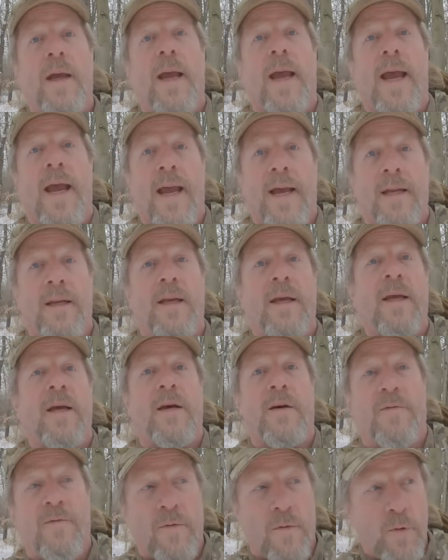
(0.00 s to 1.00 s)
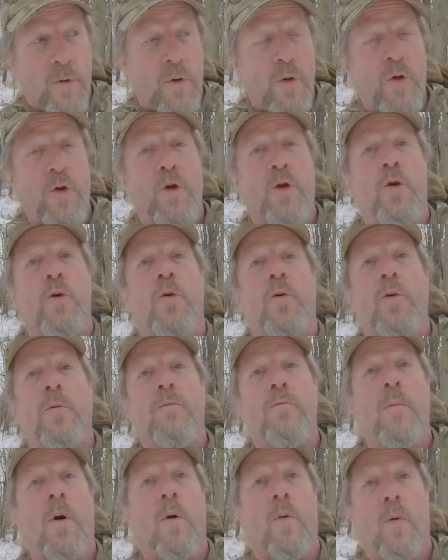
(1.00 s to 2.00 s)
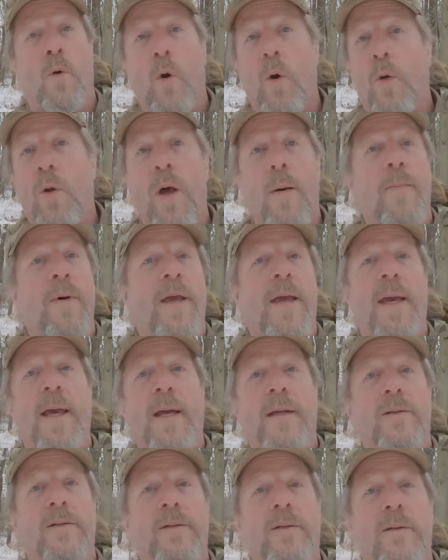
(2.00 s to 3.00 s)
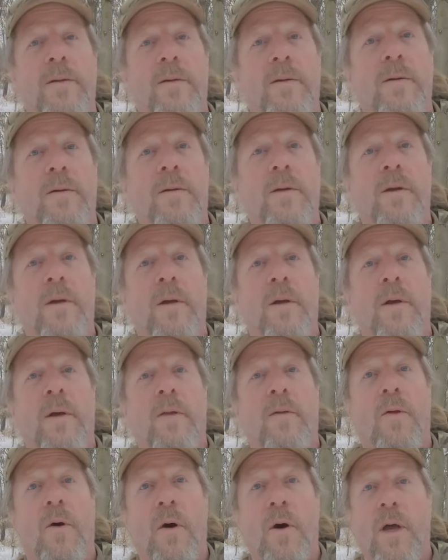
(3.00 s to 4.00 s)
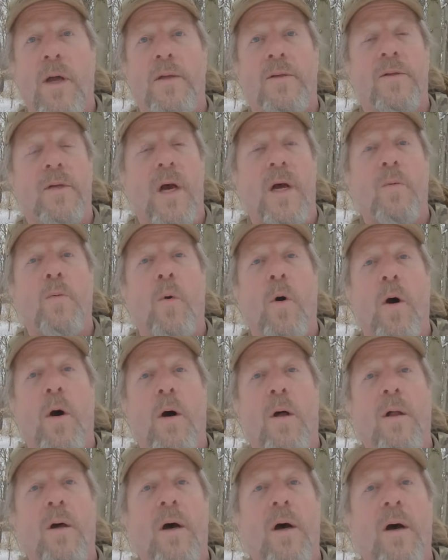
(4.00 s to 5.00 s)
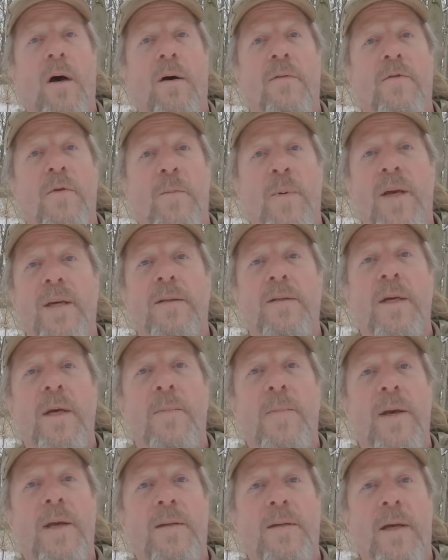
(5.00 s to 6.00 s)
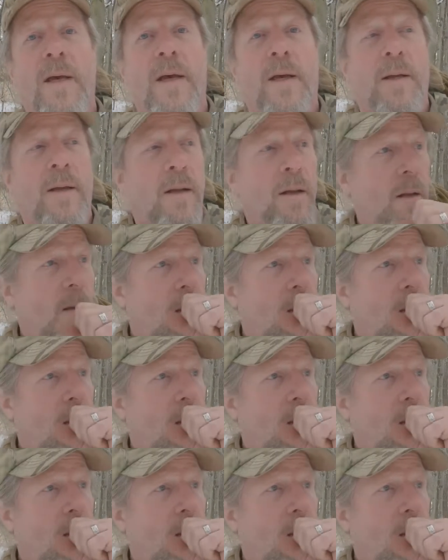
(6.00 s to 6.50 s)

And if you roll up against the inside wall of the TP teepee tent